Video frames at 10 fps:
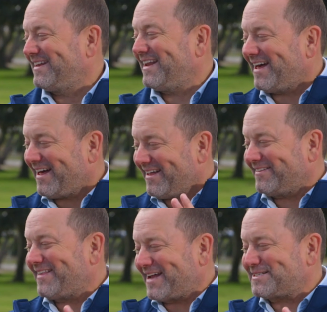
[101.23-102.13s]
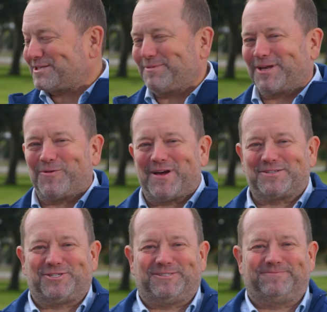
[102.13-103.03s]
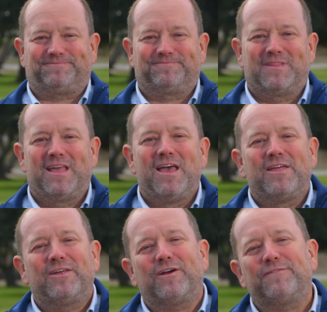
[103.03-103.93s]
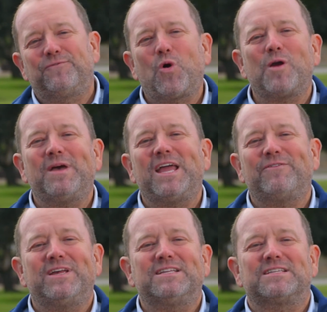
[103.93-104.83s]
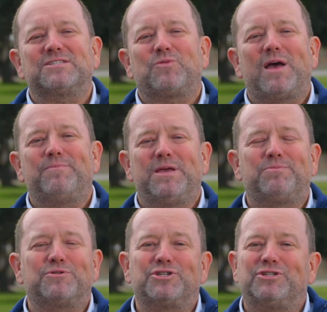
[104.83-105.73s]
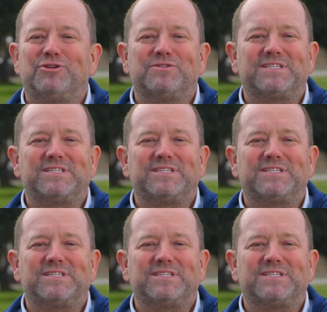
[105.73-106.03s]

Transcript: Now, that's the big question. There are 4 main reasons why people should use